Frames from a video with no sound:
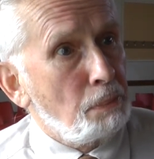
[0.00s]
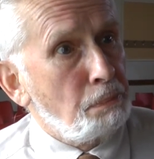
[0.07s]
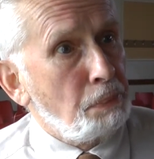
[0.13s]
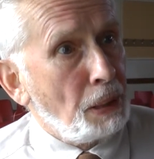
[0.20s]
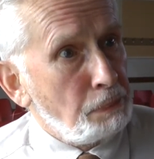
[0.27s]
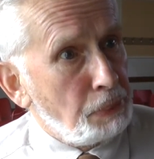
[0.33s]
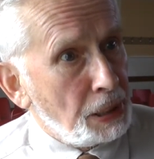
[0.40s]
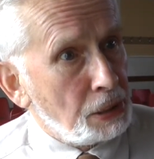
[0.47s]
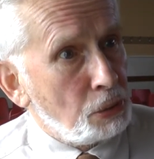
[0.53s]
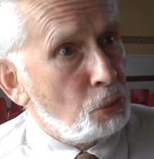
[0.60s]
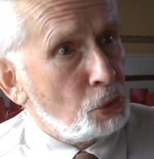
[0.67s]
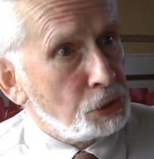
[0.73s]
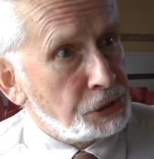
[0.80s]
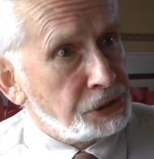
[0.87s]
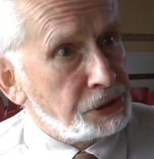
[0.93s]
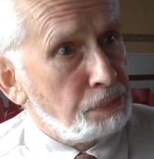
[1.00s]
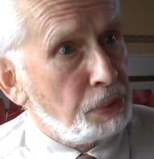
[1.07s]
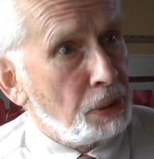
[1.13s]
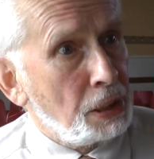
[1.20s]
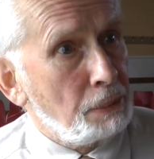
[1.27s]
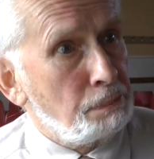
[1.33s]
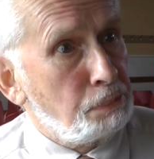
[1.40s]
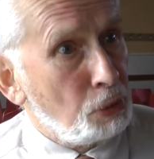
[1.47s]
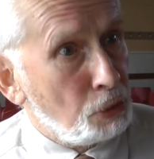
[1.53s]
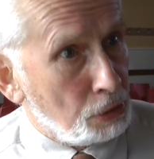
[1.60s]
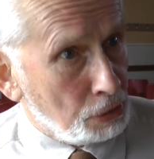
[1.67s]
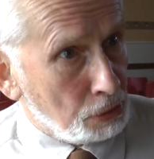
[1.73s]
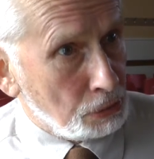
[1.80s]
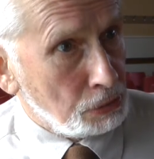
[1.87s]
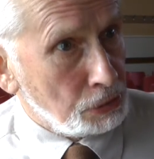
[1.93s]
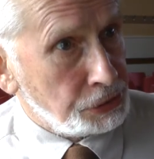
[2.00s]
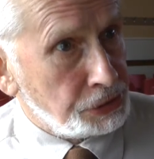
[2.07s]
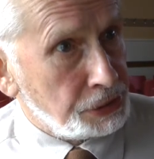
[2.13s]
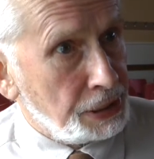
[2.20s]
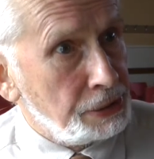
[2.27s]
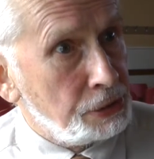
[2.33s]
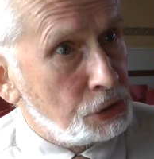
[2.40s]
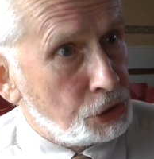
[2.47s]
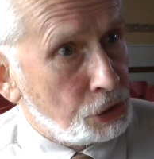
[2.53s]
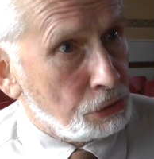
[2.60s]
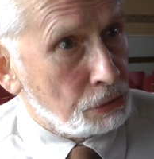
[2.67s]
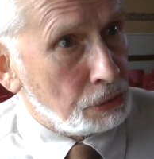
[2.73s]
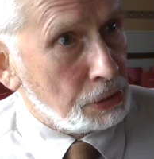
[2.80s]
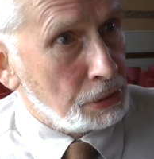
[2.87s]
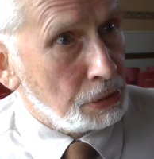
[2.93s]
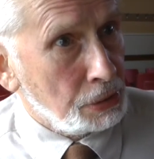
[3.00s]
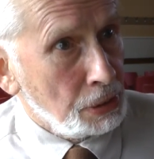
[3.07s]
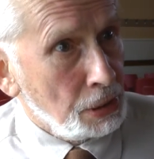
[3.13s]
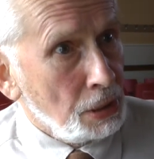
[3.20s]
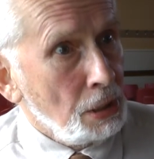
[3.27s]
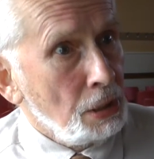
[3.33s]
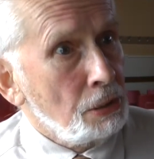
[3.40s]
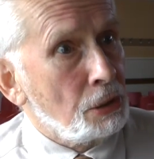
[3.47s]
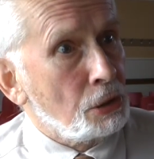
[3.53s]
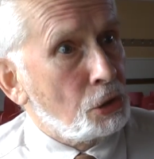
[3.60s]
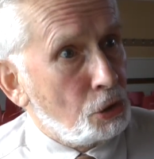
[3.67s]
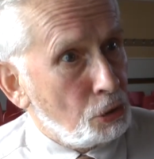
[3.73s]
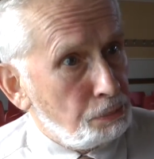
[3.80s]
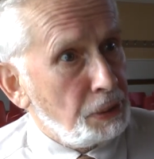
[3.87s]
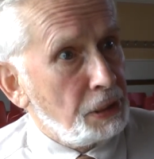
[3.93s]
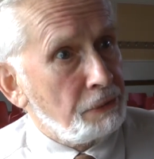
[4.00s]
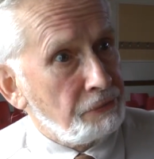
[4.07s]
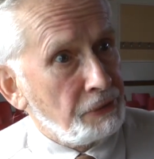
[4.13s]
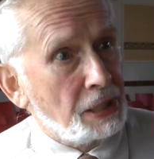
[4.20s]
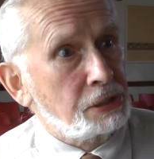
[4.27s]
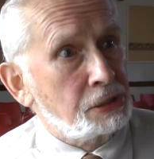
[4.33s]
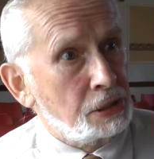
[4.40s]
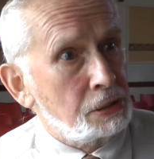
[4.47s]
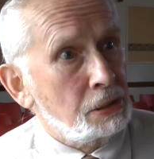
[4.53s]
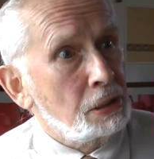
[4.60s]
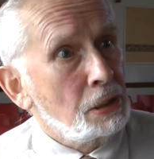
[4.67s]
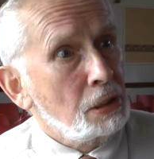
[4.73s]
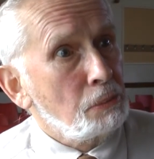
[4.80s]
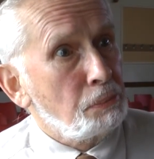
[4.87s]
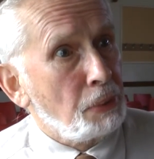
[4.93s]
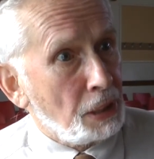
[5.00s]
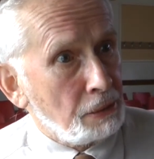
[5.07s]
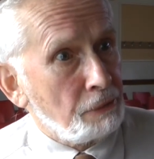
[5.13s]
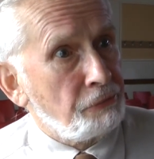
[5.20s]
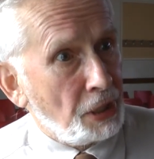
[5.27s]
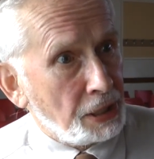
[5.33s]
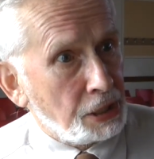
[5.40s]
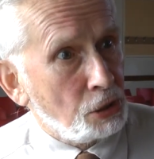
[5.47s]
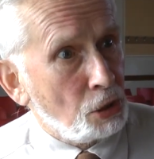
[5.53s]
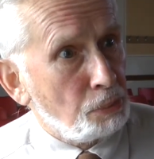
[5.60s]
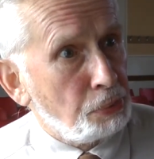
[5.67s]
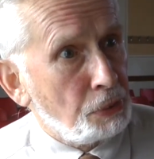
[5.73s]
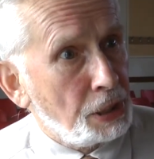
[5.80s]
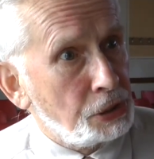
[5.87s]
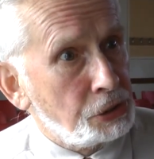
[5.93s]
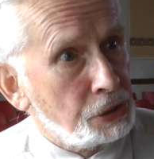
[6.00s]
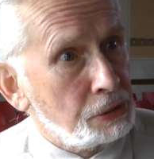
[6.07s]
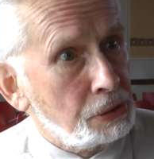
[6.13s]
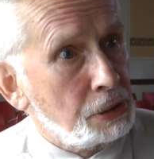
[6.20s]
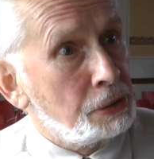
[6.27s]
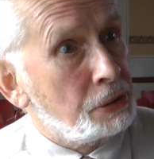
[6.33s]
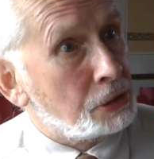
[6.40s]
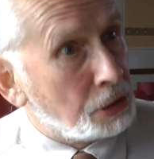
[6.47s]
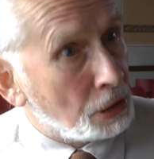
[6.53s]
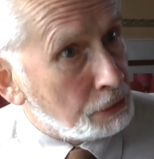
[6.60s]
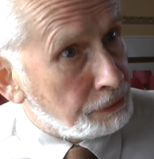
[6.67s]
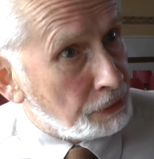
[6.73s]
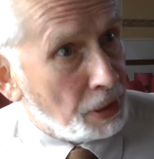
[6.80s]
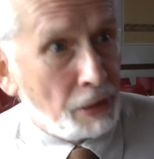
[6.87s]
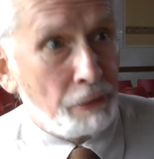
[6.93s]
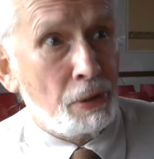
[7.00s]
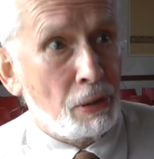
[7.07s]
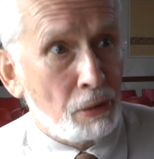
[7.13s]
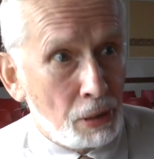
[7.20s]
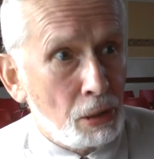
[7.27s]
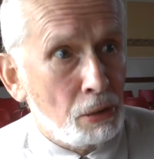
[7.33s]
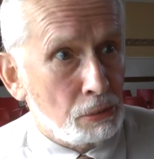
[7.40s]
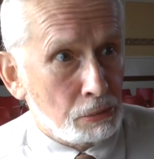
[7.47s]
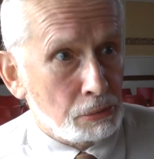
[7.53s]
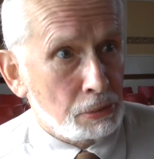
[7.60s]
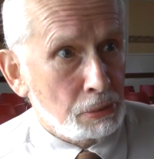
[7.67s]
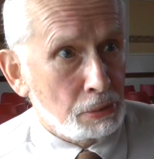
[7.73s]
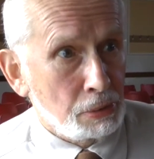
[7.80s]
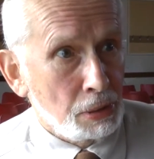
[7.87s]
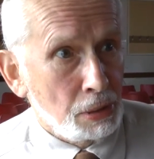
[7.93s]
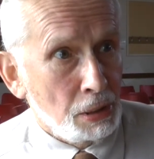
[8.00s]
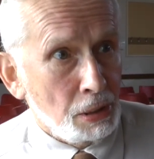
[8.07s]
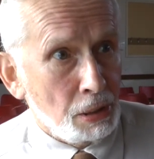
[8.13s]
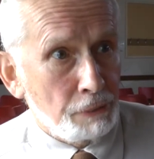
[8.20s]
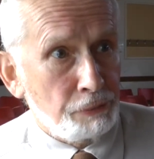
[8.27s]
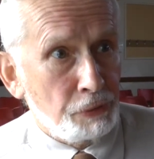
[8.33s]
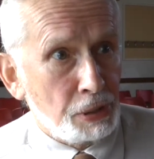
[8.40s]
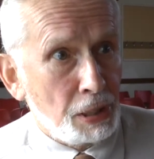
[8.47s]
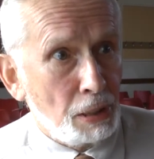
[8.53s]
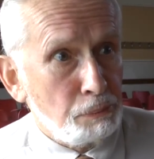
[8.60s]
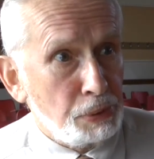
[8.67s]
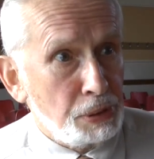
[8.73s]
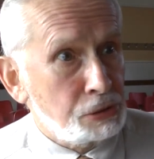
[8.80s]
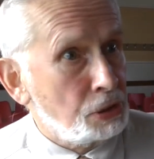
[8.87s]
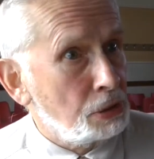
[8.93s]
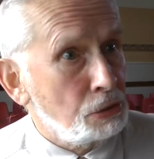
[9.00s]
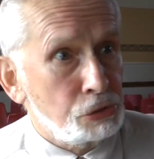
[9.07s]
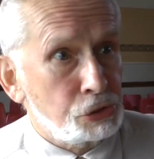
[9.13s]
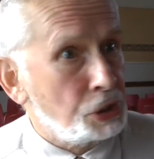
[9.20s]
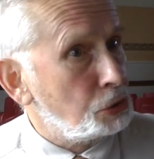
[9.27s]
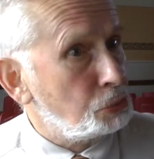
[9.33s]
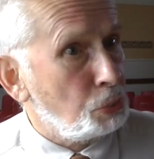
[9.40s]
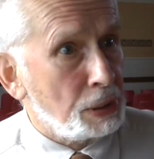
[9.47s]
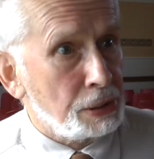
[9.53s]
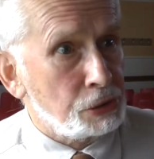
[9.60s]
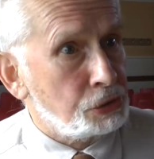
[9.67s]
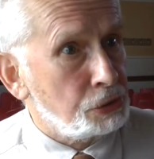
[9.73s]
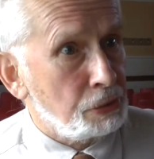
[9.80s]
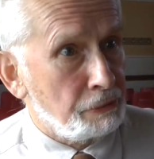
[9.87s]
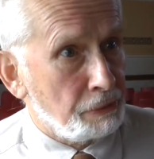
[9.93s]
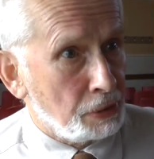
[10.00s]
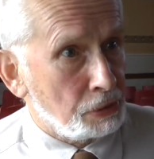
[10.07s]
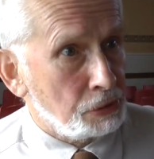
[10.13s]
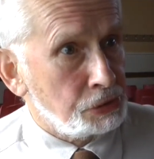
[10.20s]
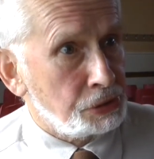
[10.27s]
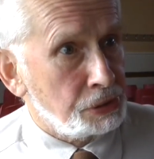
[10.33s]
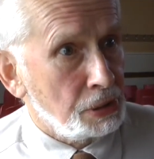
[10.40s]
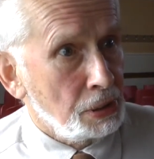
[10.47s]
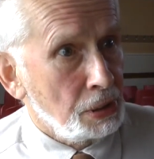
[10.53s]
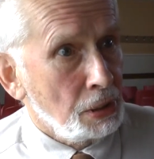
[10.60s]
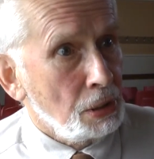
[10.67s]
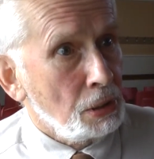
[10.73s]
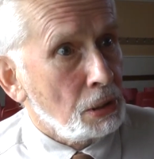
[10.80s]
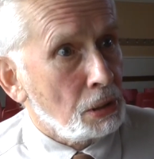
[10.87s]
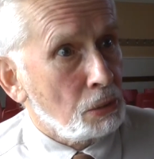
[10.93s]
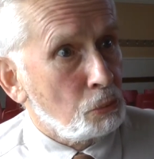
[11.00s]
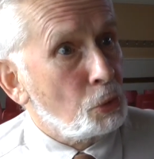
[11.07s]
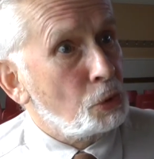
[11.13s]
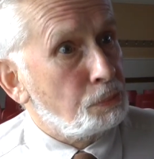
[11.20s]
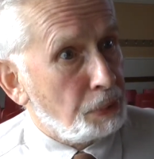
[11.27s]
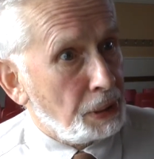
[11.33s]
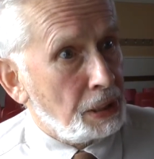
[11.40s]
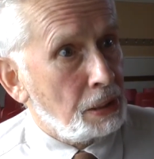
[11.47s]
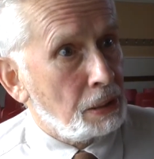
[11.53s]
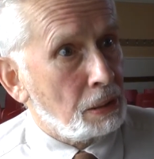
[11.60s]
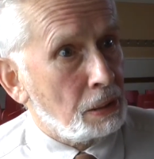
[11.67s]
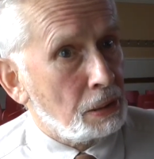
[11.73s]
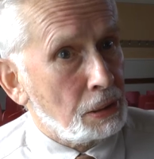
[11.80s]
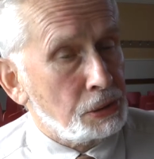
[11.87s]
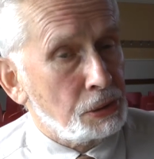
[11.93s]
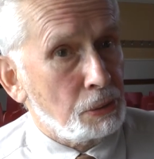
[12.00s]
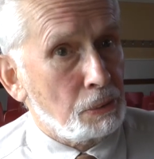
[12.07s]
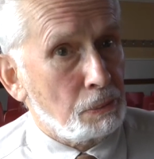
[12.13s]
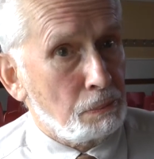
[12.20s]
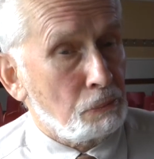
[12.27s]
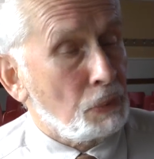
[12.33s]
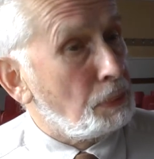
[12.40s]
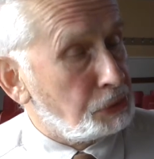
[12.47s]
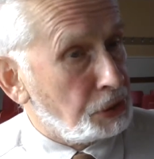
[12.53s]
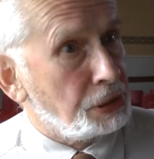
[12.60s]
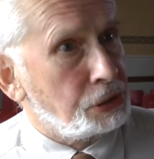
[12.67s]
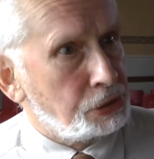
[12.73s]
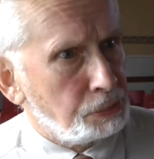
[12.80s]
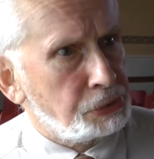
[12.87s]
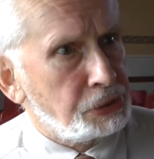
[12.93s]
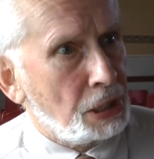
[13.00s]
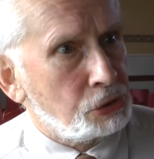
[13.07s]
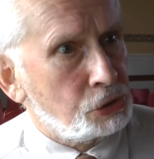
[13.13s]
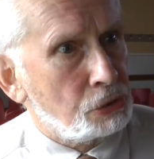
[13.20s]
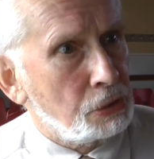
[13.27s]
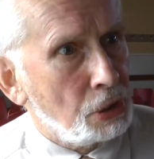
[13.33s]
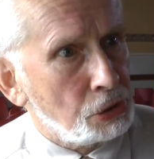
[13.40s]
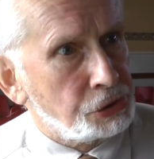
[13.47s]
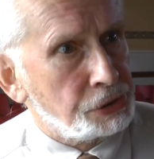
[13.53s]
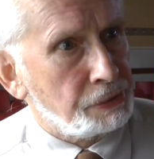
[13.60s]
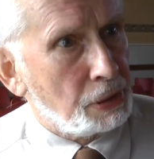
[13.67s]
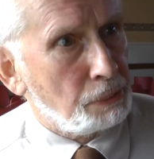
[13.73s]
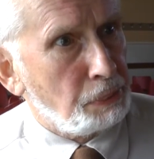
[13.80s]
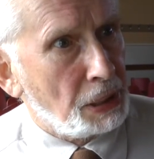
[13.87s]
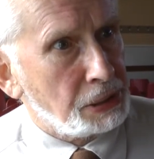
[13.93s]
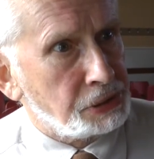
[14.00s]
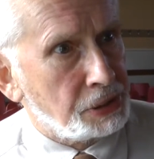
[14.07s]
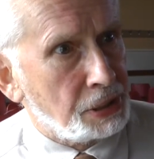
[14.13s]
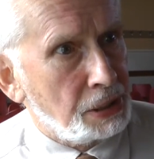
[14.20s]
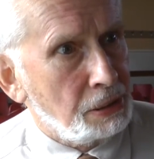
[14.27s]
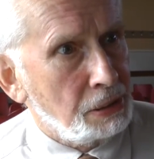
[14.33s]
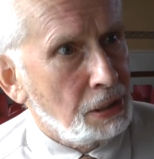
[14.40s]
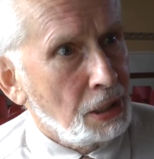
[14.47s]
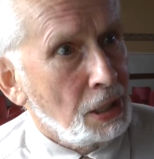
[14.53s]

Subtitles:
public water supply boreholes in the chalk that could be affected by the fracking operation in the Dover area alone. And for a company to lose just 1 or 2 of those would represent a substantial loss of capacity,